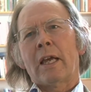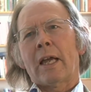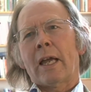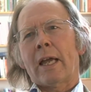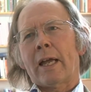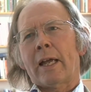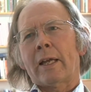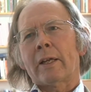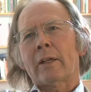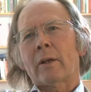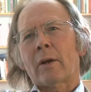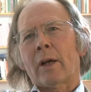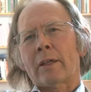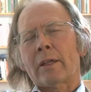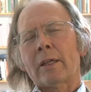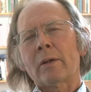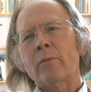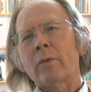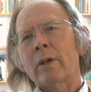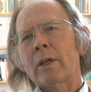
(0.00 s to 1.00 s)
And I
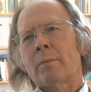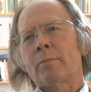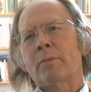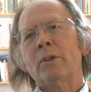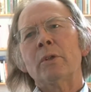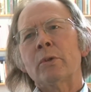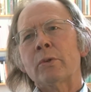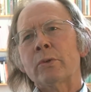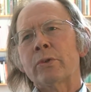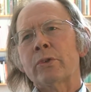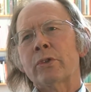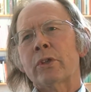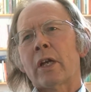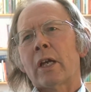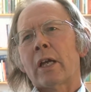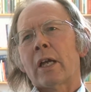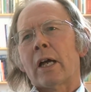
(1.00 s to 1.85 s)
think we abuse